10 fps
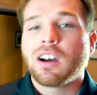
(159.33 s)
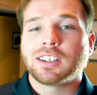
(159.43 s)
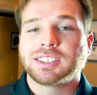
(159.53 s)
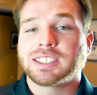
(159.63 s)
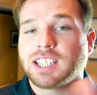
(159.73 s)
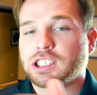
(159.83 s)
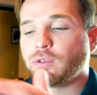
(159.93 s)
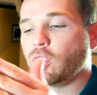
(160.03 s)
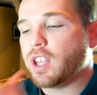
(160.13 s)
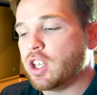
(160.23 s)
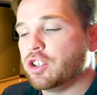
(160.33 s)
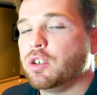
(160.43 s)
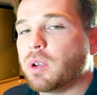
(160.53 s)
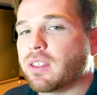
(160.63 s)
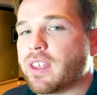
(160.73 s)
are successful in
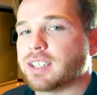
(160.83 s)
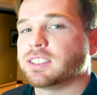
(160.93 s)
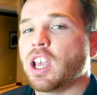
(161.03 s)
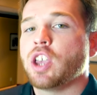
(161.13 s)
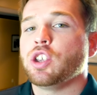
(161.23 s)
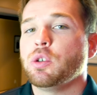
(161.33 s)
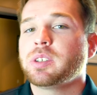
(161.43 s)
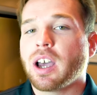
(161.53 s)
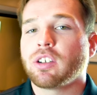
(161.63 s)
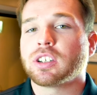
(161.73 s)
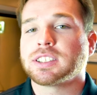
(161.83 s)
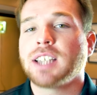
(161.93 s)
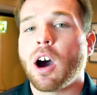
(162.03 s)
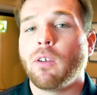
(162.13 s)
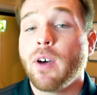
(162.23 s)
doing this, you tell
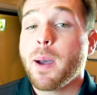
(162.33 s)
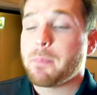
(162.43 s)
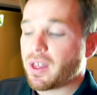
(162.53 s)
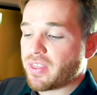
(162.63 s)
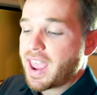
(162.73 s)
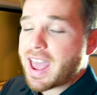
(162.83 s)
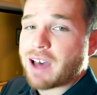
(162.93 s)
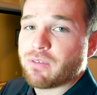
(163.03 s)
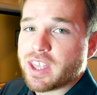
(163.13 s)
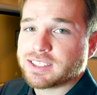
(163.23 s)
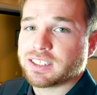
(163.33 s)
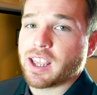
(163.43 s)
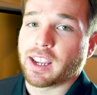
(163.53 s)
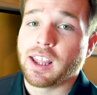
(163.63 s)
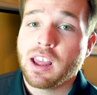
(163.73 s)
yourself, but they have this
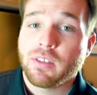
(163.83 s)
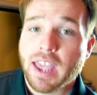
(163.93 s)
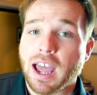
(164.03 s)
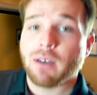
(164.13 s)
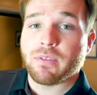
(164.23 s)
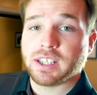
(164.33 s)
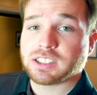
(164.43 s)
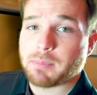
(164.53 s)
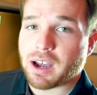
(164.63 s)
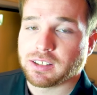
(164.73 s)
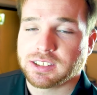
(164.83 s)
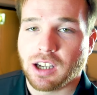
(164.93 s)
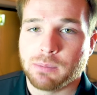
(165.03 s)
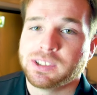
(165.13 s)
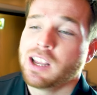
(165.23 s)
thing. They have this amount of
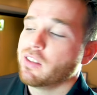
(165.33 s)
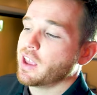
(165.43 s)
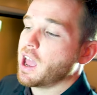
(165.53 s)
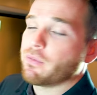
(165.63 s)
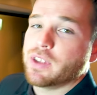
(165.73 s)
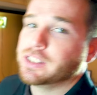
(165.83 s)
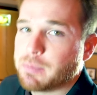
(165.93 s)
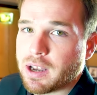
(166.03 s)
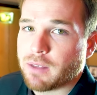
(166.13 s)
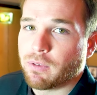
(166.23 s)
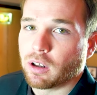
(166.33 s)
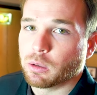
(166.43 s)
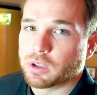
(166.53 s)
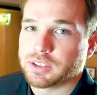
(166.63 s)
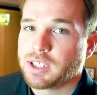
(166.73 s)
subs. They have this many
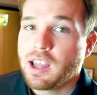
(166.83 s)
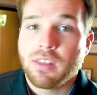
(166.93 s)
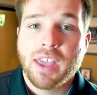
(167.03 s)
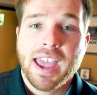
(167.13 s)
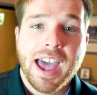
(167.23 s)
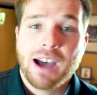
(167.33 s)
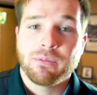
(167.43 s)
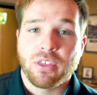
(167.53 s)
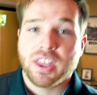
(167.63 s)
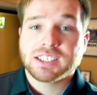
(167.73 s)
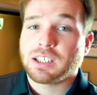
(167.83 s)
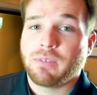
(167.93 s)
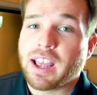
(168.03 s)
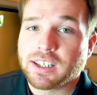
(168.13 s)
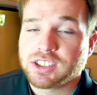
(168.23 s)
followers. They have this
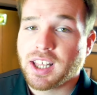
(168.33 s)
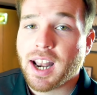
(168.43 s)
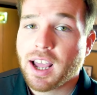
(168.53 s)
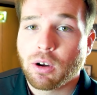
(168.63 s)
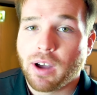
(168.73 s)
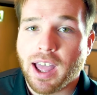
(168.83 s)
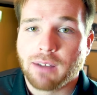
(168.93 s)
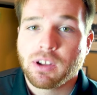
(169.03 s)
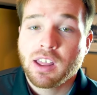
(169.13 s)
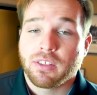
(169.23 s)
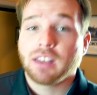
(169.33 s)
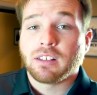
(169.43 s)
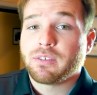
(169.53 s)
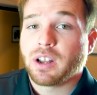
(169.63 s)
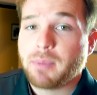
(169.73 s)
advantage that I don't have. They
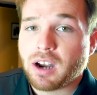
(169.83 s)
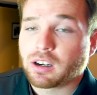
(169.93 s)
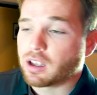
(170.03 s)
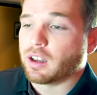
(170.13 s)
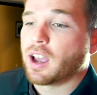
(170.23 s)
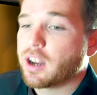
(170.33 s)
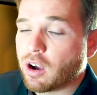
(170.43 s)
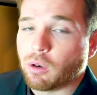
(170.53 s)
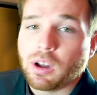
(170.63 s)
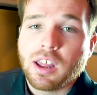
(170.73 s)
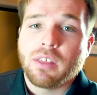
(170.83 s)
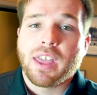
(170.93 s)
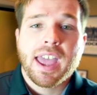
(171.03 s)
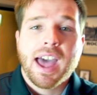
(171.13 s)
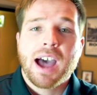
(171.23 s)
live in America and I don't.
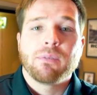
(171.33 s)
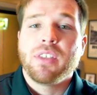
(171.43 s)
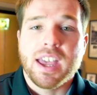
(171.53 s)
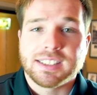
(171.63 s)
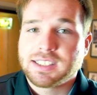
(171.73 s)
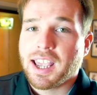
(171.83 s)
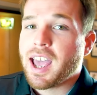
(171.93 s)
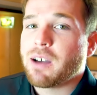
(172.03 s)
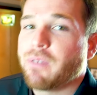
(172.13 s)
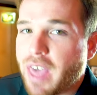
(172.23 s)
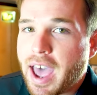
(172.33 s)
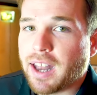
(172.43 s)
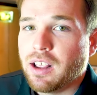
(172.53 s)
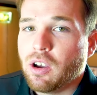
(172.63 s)
They have this. They have that.